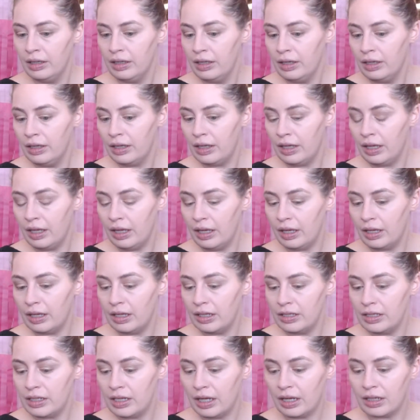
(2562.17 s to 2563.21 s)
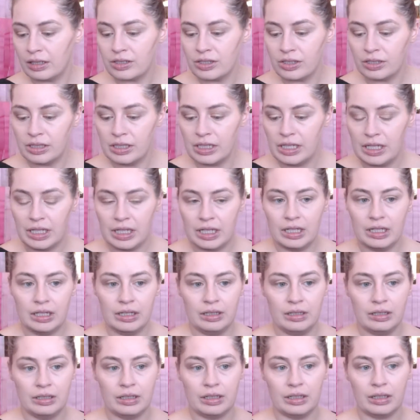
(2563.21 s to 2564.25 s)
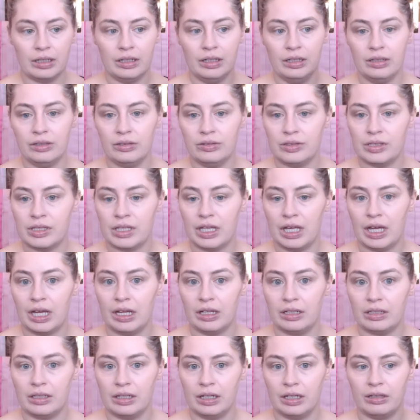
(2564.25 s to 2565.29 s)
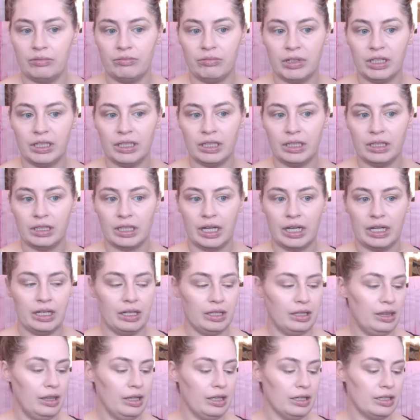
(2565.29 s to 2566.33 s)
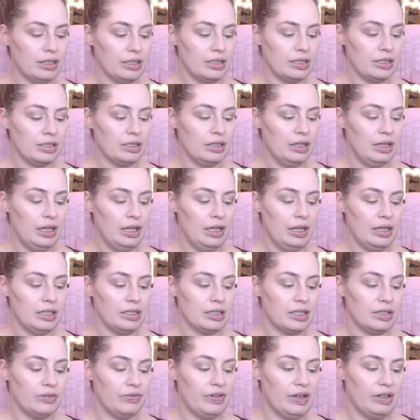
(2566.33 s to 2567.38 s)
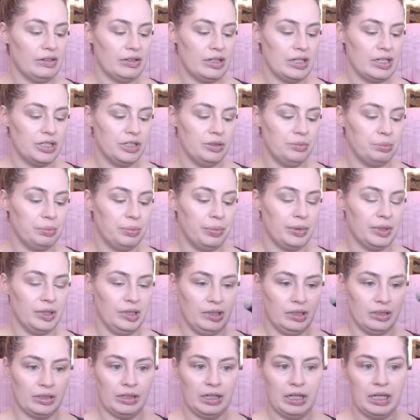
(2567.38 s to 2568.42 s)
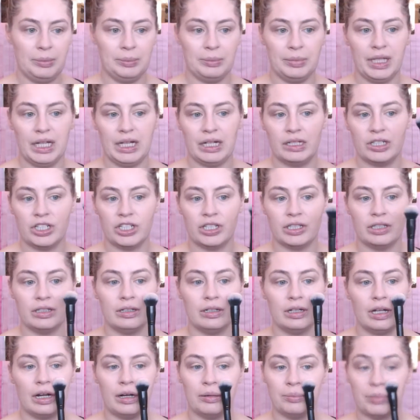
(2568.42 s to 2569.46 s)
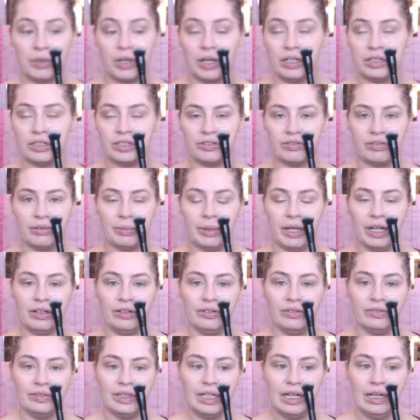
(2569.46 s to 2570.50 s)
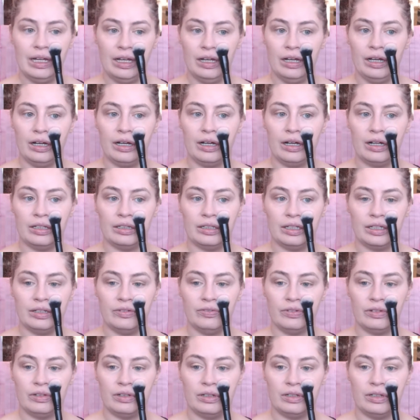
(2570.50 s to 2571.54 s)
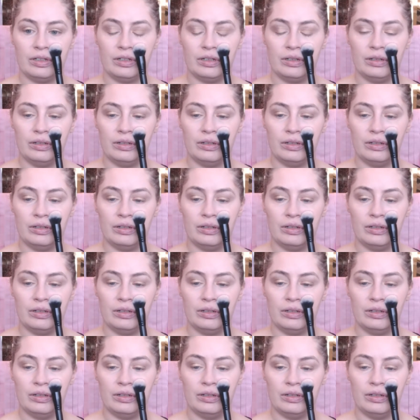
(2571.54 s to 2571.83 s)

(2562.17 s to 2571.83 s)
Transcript: And actually, I'm going to use that. I really like this. It's the foundation blurring brush from e.l.f. I like it for